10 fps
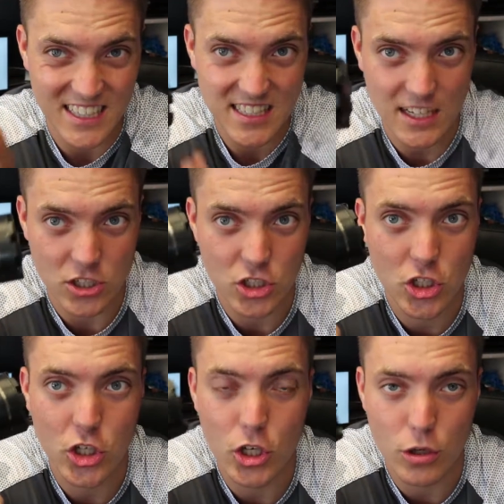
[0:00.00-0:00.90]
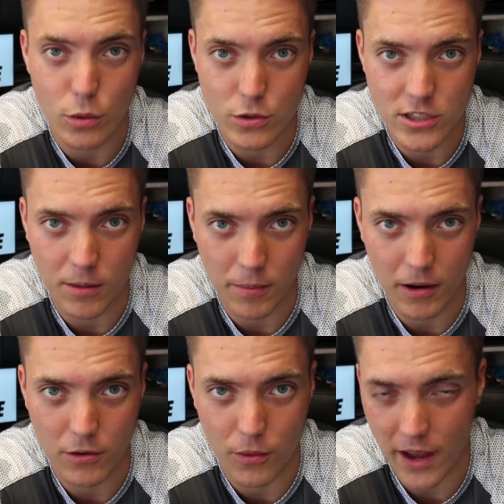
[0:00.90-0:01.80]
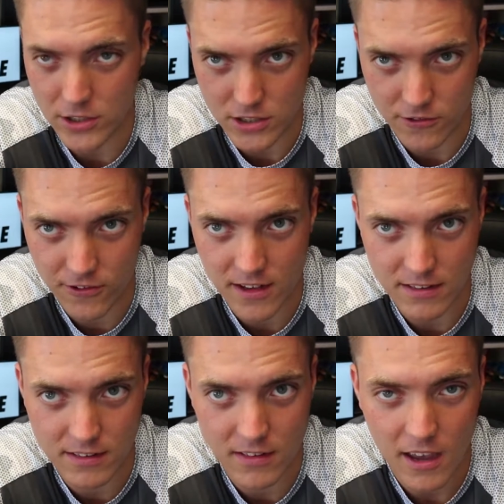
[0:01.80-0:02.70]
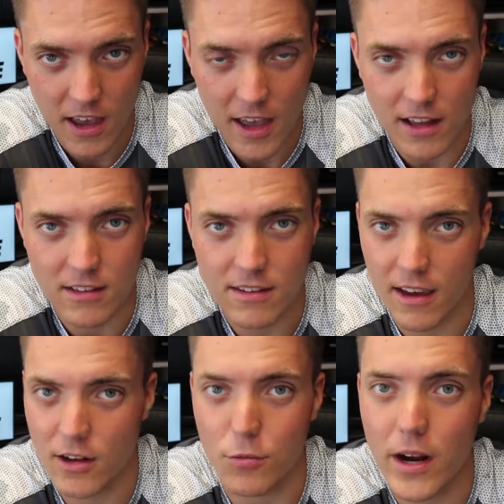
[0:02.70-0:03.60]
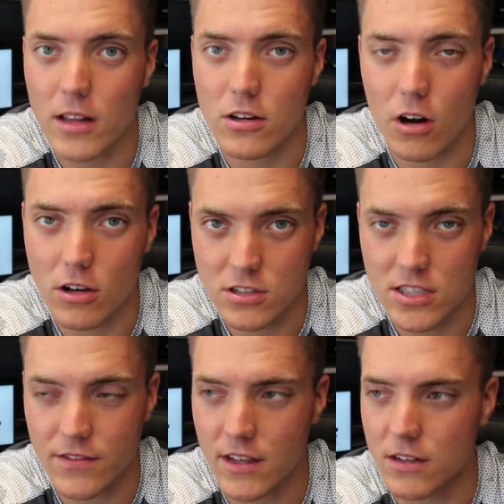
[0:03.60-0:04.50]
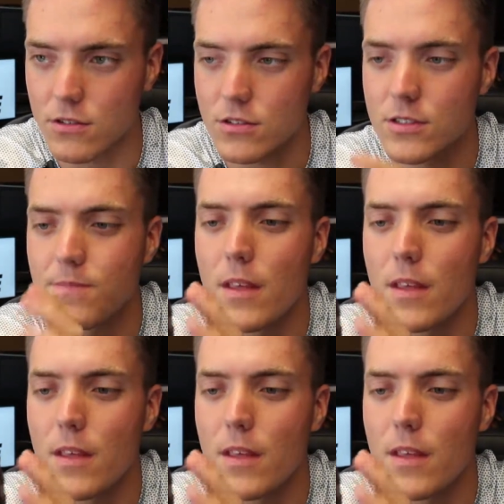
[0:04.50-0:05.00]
This thing is huge compared to what actually fits inside regular RC vehicles.